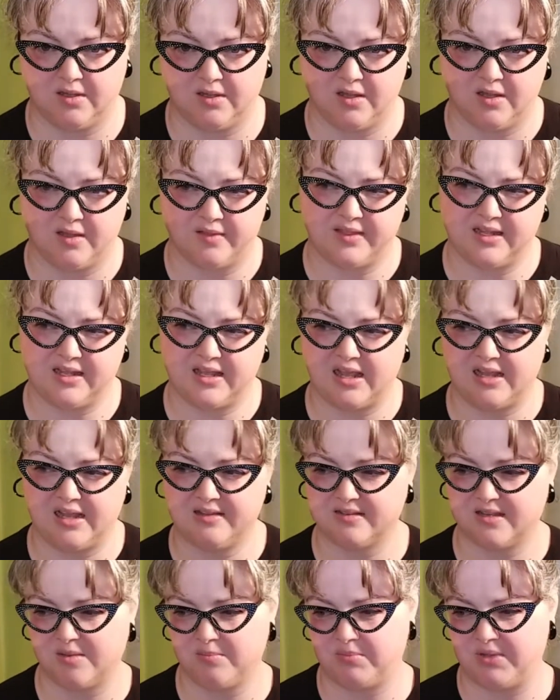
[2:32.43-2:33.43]
The case
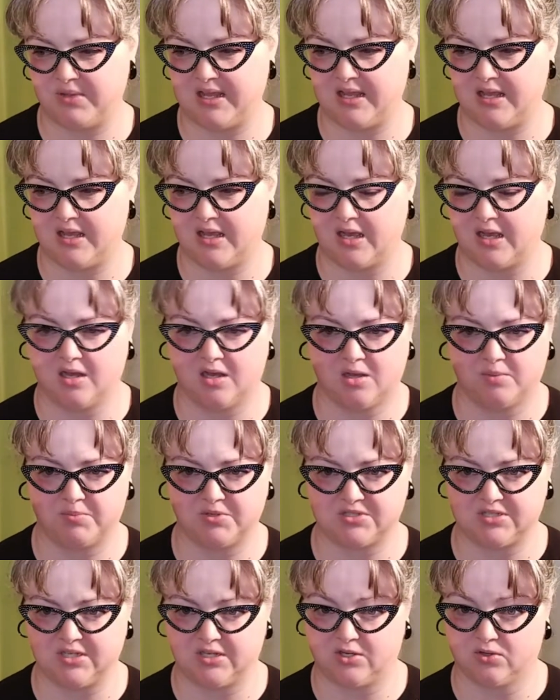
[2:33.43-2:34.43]
can be a
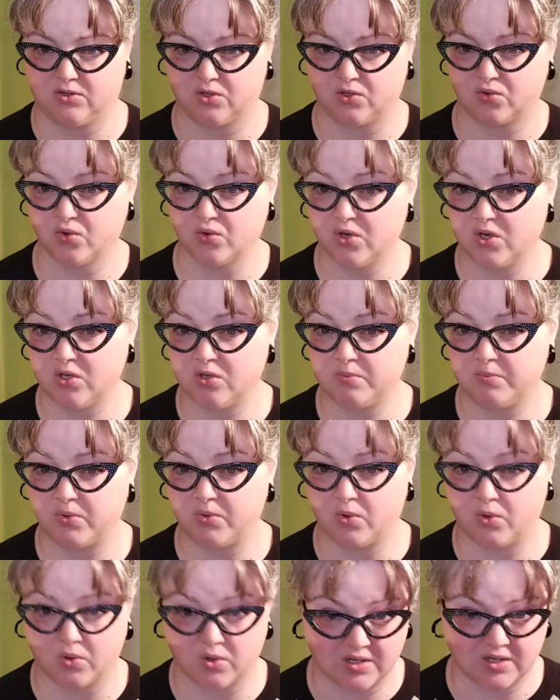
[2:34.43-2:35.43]
particular group
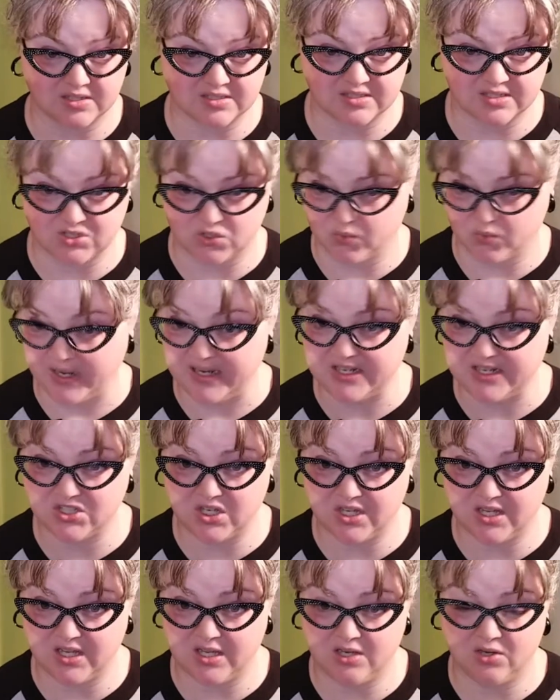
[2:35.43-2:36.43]
or a
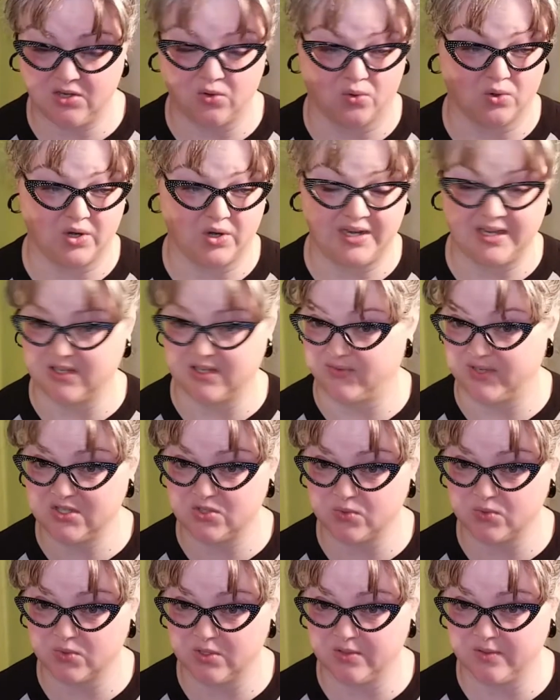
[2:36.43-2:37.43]
situation or an
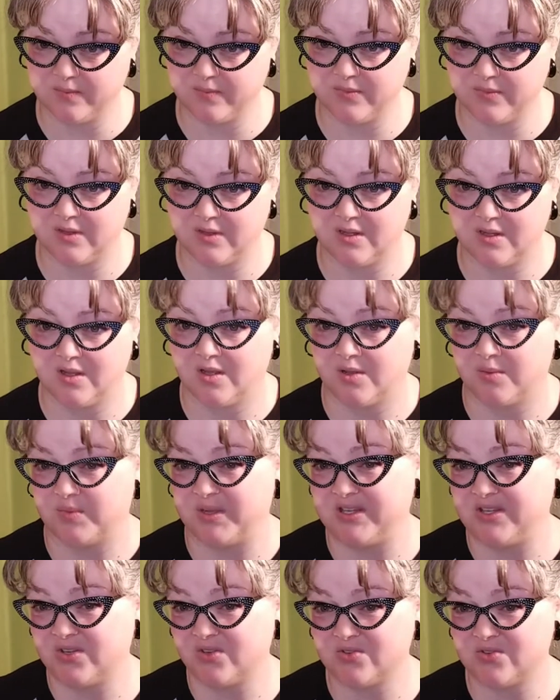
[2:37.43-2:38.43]
individual, but
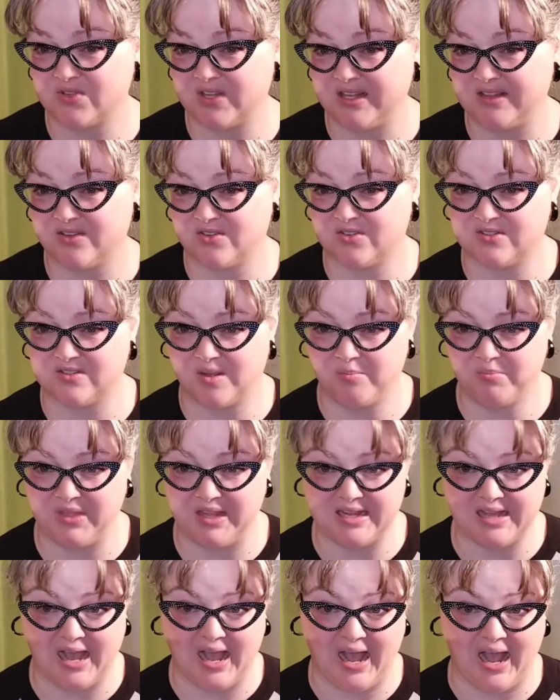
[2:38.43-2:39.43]
usually there's
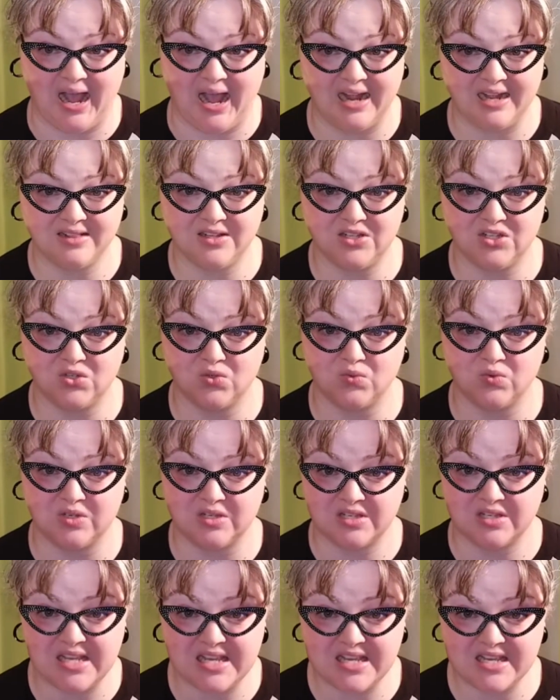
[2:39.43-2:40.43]
something highly
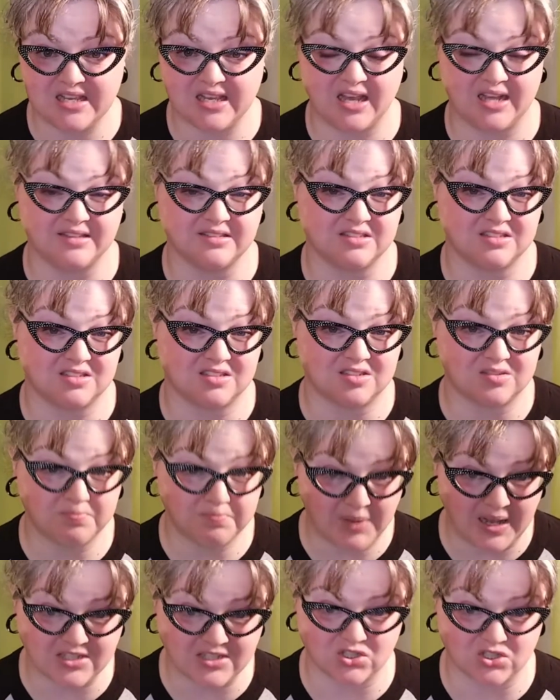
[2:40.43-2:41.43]
unique and
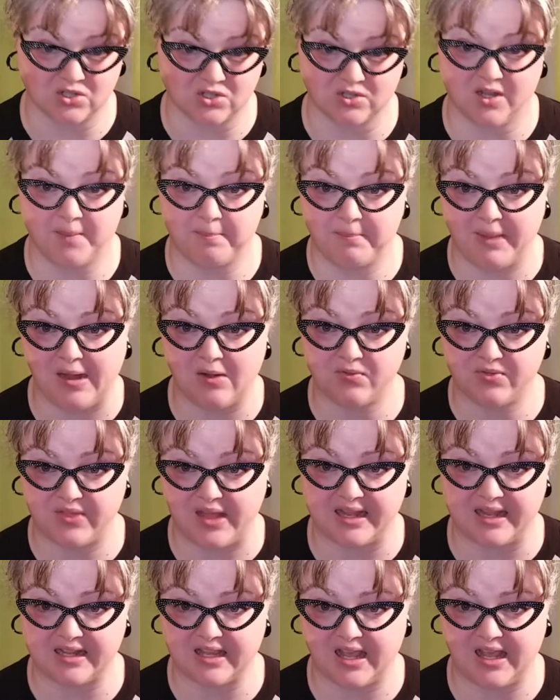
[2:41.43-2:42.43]
special about
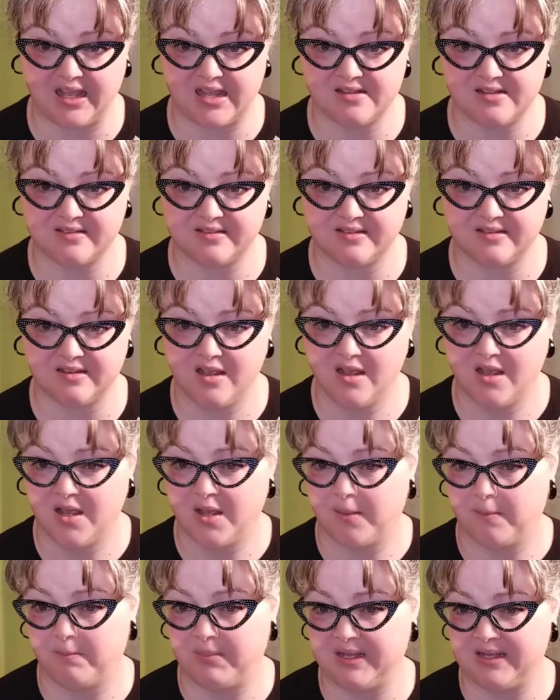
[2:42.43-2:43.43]
that case
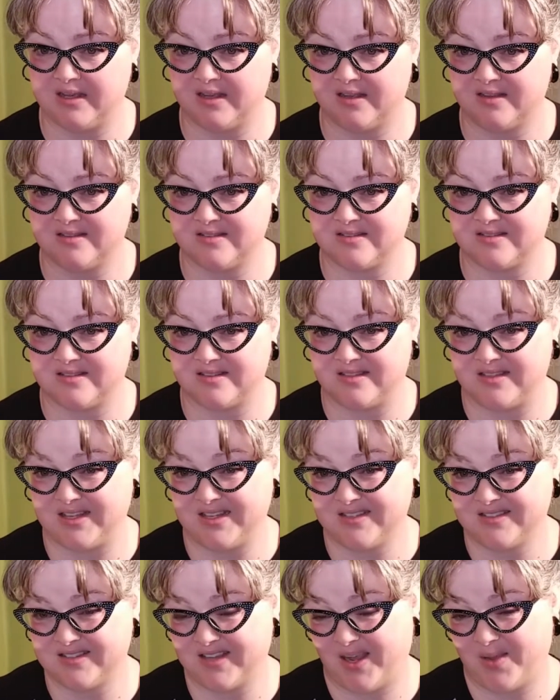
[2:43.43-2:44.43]
because
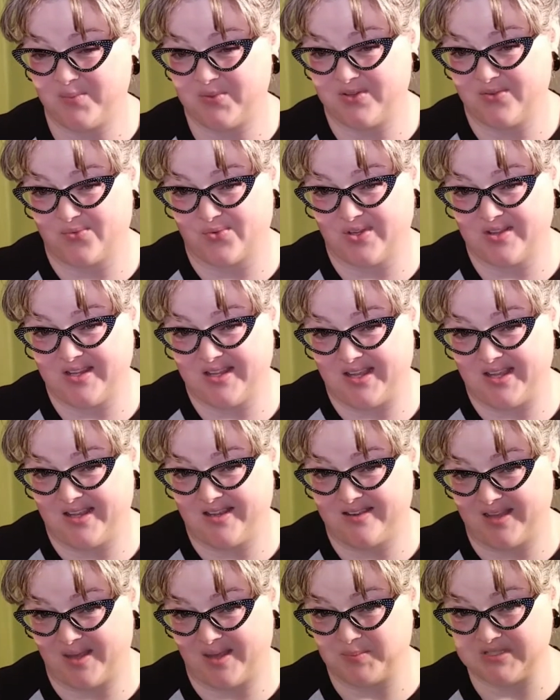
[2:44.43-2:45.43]
these types of really
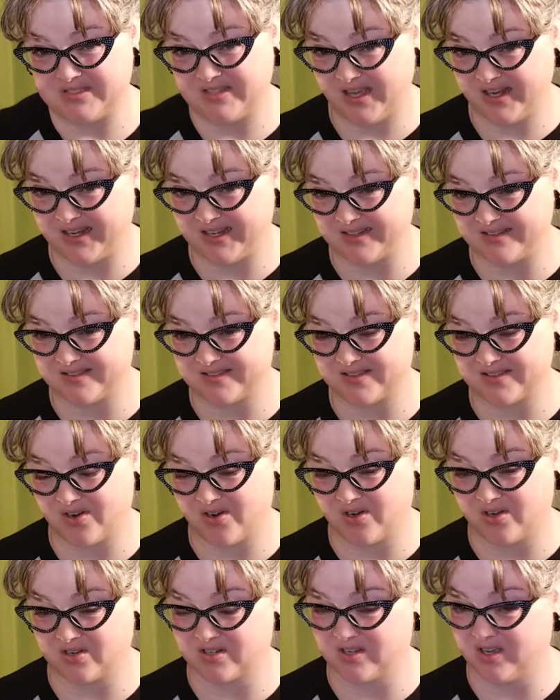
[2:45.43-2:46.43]
in depth studies
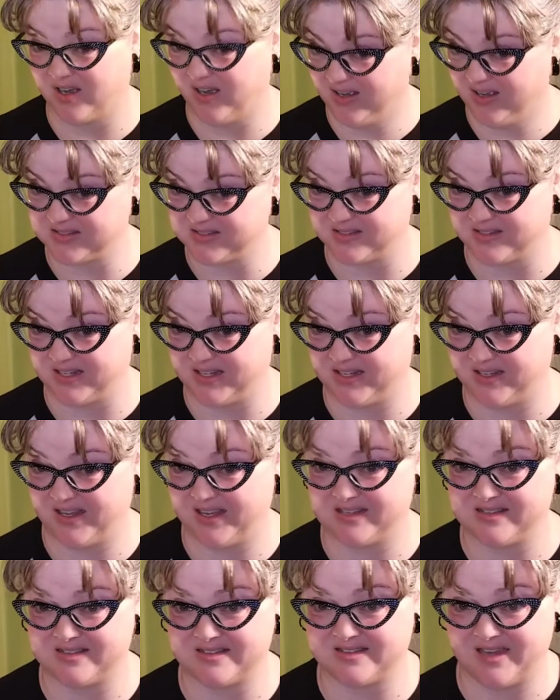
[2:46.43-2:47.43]
are costly
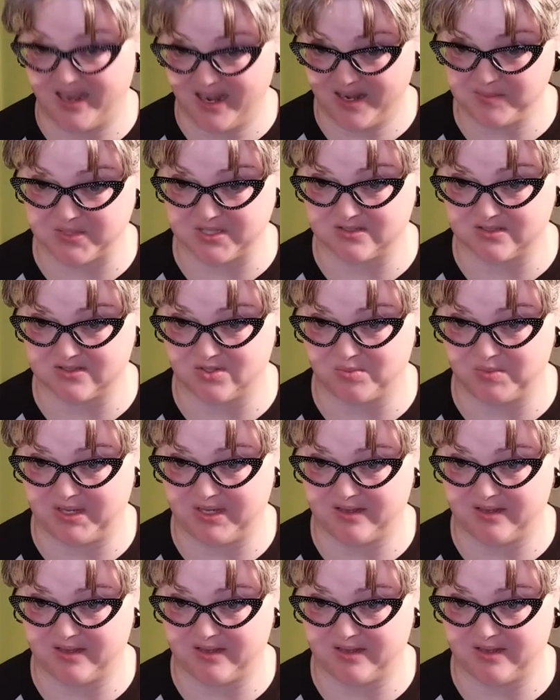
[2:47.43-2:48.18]
and time consuming.